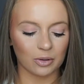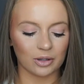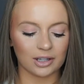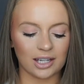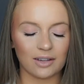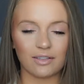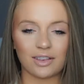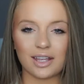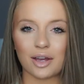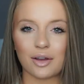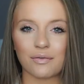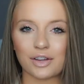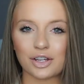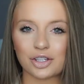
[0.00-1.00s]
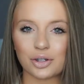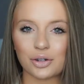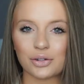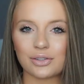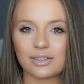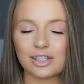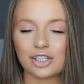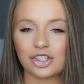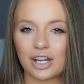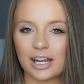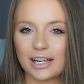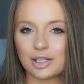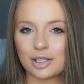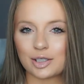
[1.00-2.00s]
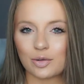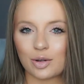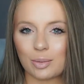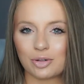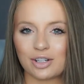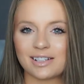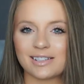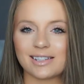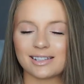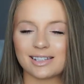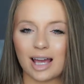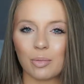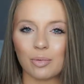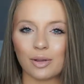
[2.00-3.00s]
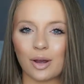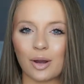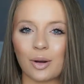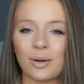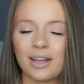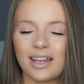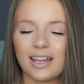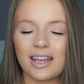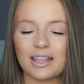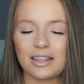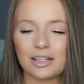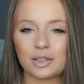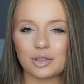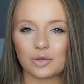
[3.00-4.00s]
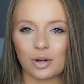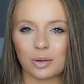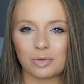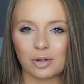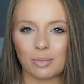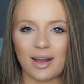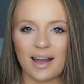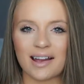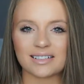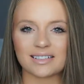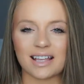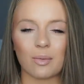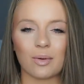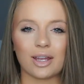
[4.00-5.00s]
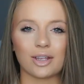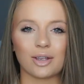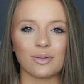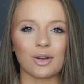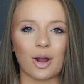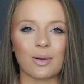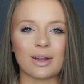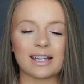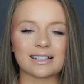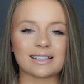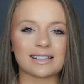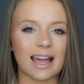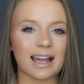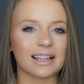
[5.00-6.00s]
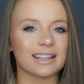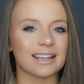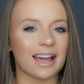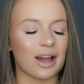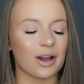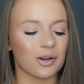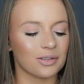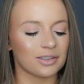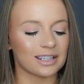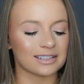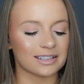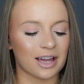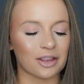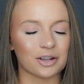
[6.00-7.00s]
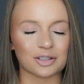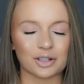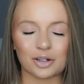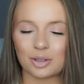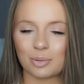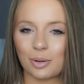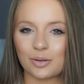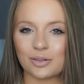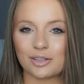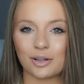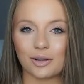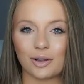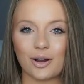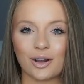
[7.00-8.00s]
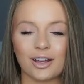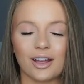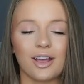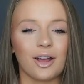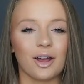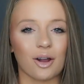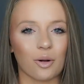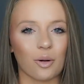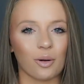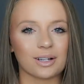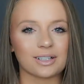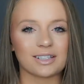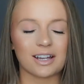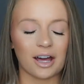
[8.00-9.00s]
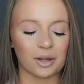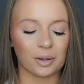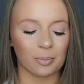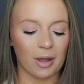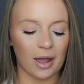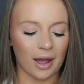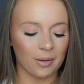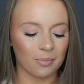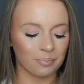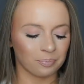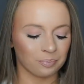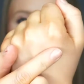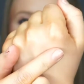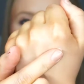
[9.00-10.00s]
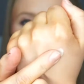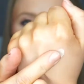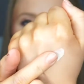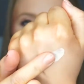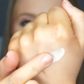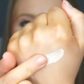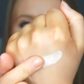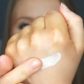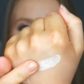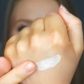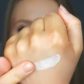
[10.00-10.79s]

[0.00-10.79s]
will leave the official shade descriptions down below in the description box. That way you know exactly how these colors are supposed to look according to ColourPop. This is the way